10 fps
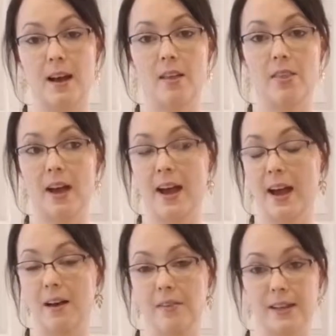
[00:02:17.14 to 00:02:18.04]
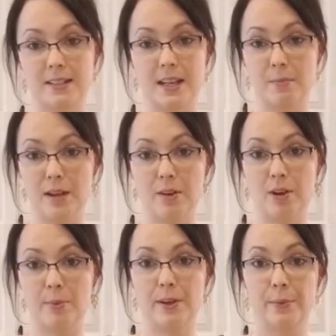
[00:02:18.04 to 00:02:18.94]
that have
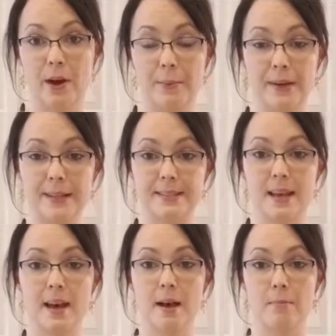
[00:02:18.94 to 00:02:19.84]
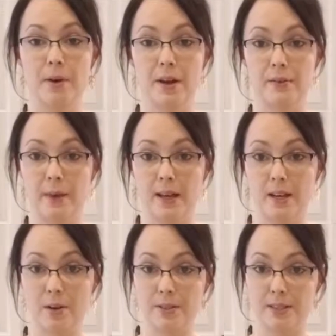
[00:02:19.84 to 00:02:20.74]
antimicrobial properties, but
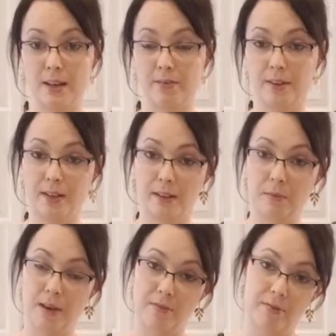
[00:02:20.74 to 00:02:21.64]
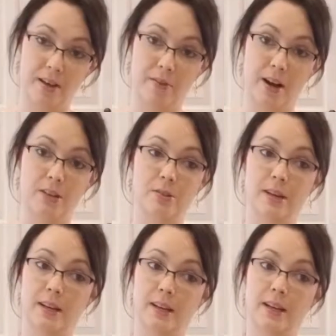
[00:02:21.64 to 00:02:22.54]
oregano is definitely my favorite. You
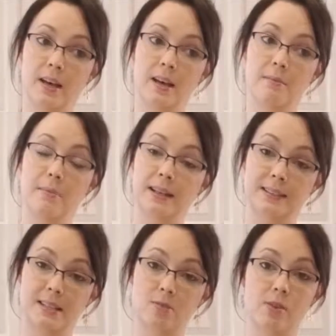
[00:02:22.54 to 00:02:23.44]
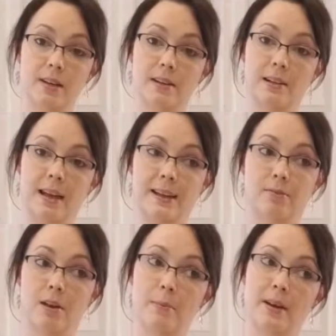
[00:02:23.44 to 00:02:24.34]
can make this oil and
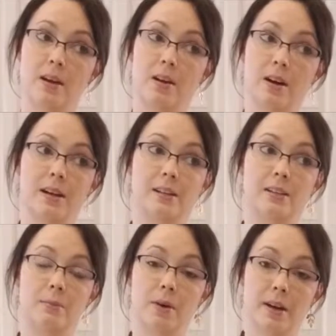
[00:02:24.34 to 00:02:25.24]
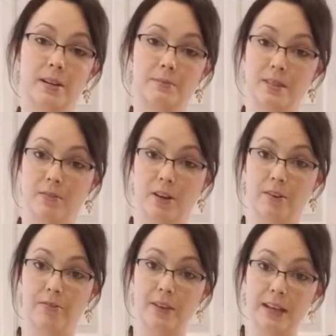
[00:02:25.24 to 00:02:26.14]
rub it on the bottoms of your
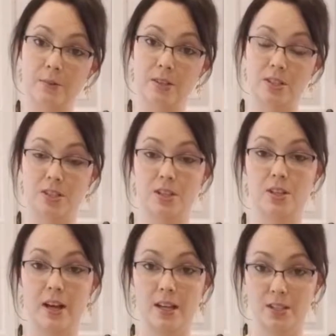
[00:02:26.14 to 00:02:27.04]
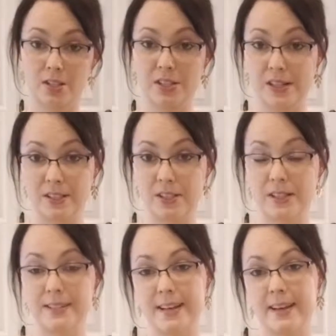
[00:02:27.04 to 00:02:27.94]
feet, which is a great introductory
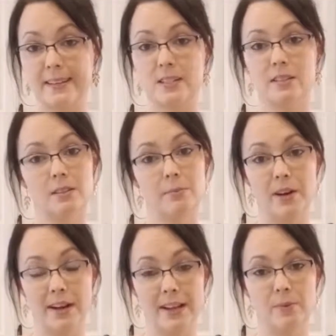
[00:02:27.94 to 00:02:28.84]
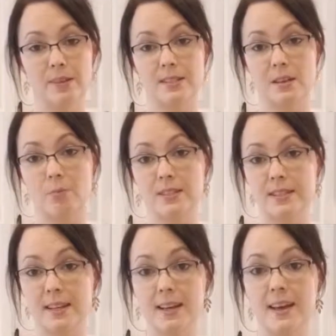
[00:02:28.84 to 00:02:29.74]
site into the body when someone's
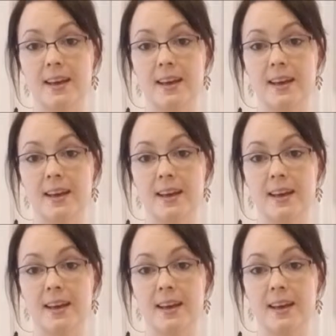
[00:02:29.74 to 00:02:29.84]
sick,